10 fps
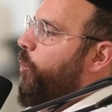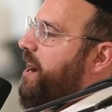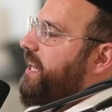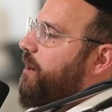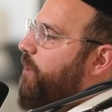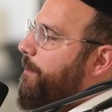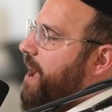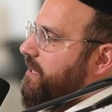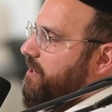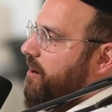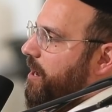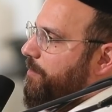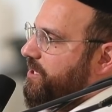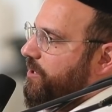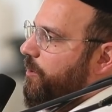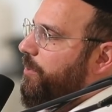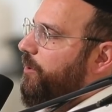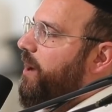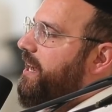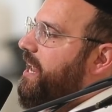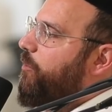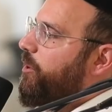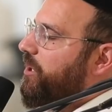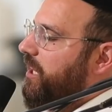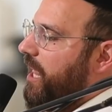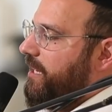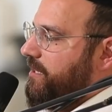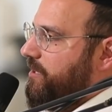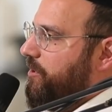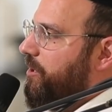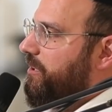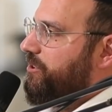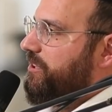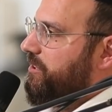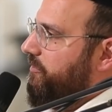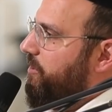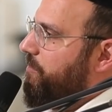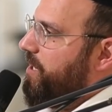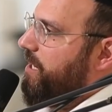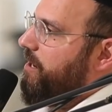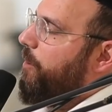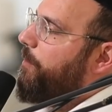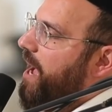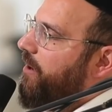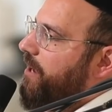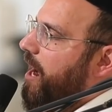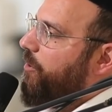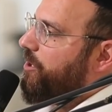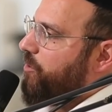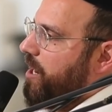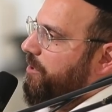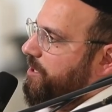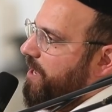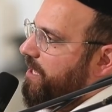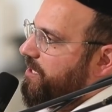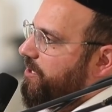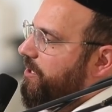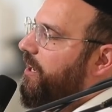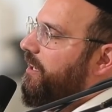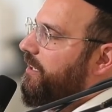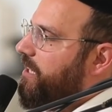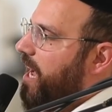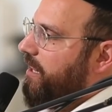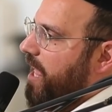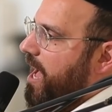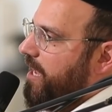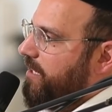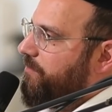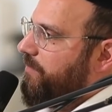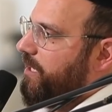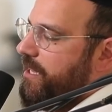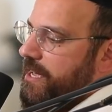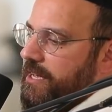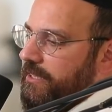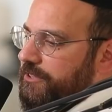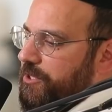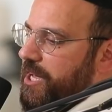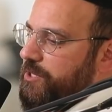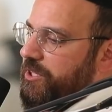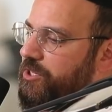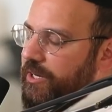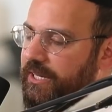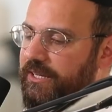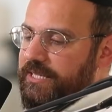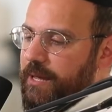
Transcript: We're going to get right back to our episode, but right now we would like to talk just for a minute about our incredible sponsor, Yad La'achem. So yes, we're talking this